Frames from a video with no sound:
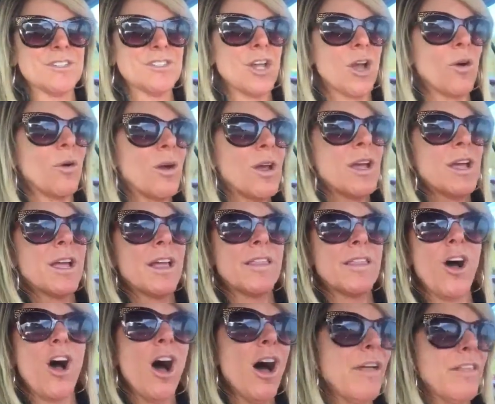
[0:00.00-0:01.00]
So
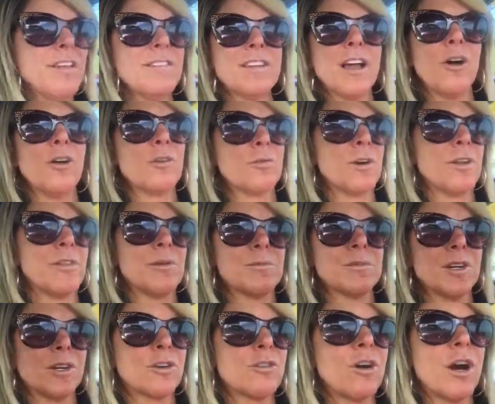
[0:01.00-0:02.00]
all these
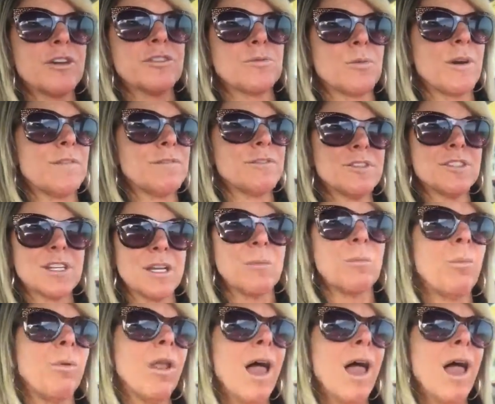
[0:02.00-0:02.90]
algorithms are cross-referencing,